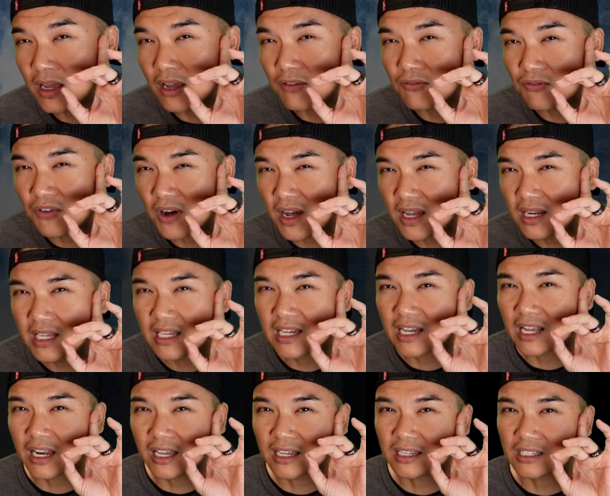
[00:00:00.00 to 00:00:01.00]
It finally
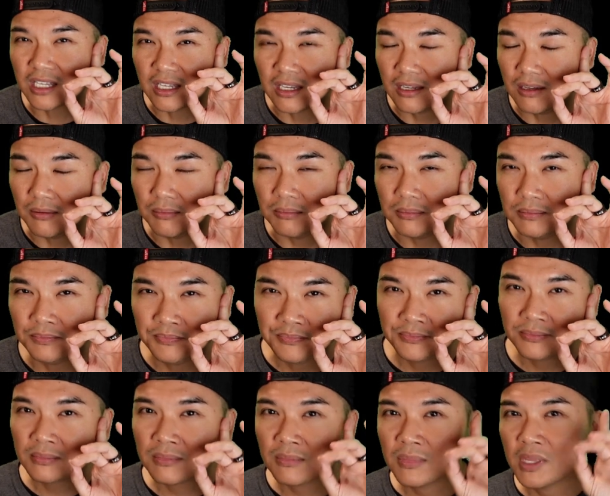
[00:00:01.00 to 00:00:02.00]
clicked to him
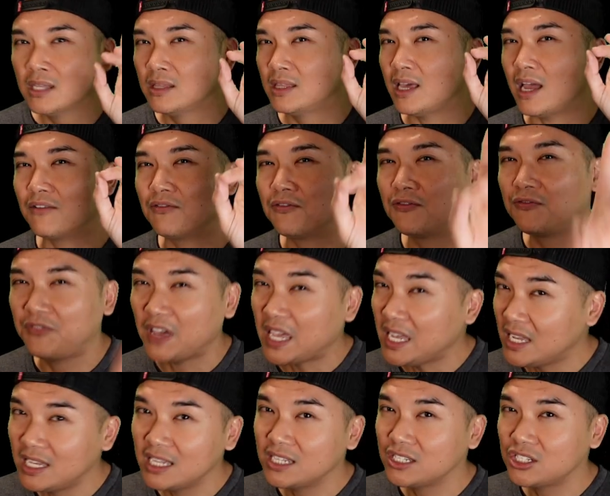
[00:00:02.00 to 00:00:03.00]
that
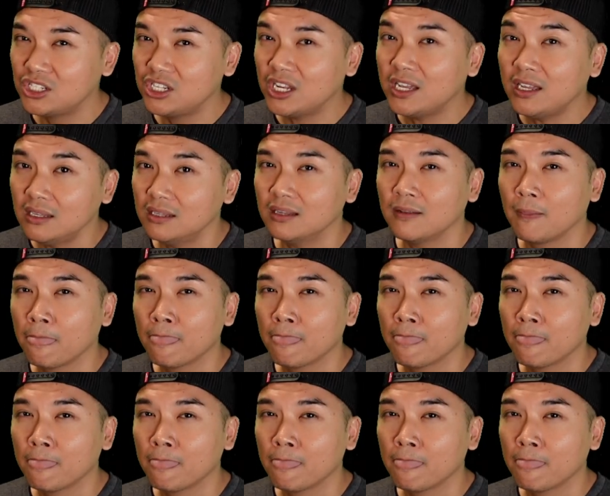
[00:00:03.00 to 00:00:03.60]
faking shit